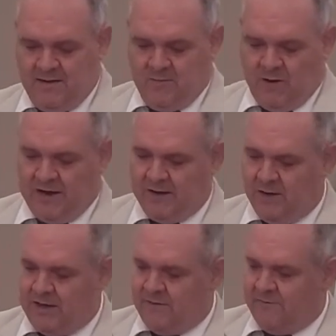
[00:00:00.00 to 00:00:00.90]
Why are you
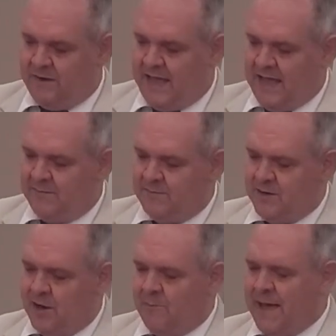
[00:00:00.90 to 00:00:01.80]
looking for that, you
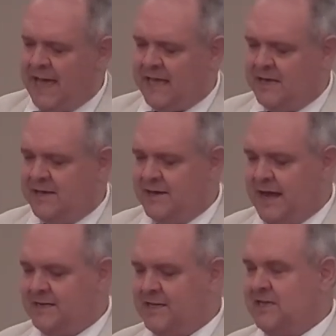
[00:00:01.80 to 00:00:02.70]
know, back in
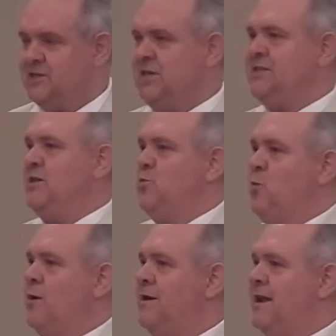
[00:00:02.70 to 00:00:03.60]

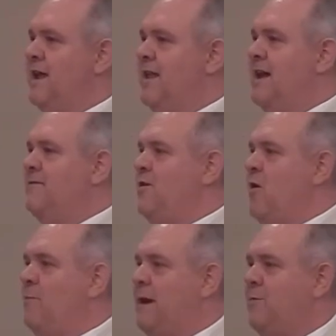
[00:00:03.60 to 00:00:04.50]
1961, now a lot of
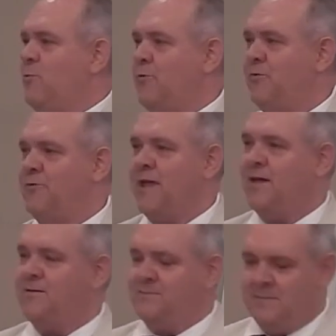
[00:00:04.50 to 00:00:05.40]
y'all probably weren't
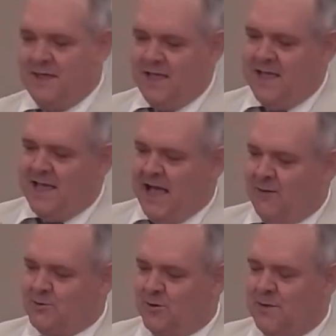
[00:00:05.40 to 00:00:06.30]
around. I
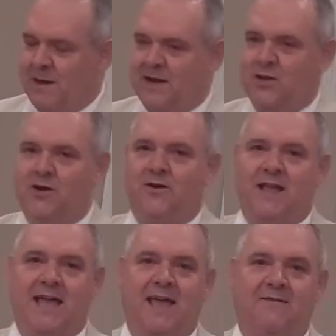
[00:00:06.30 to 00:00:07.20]
was only about a year and
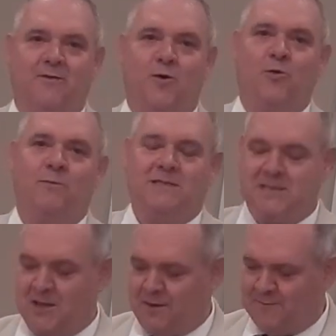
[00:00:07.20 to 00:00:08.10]
a half old
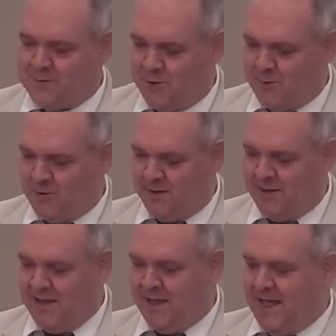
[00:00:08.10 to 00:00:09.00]
myself, so uh,
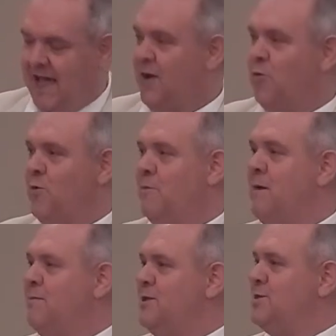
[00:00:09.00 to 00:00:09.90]
I don't
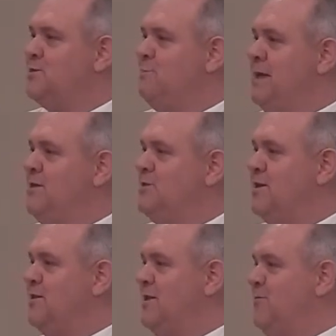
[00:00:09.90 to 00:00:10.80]
remember this speech
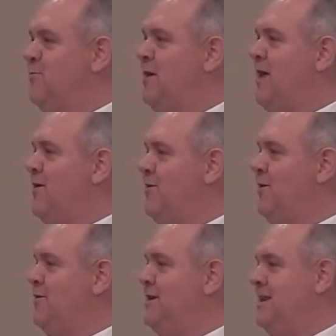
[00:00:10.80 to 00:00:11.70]
other than what I
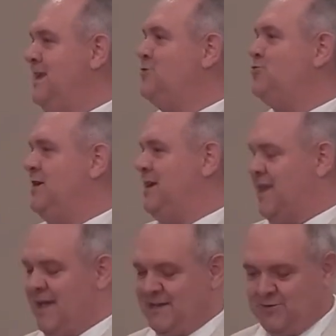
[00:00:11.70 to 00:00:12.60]
learned in history
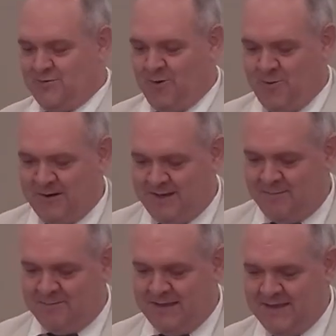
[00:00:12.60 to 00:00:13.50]
class growing up.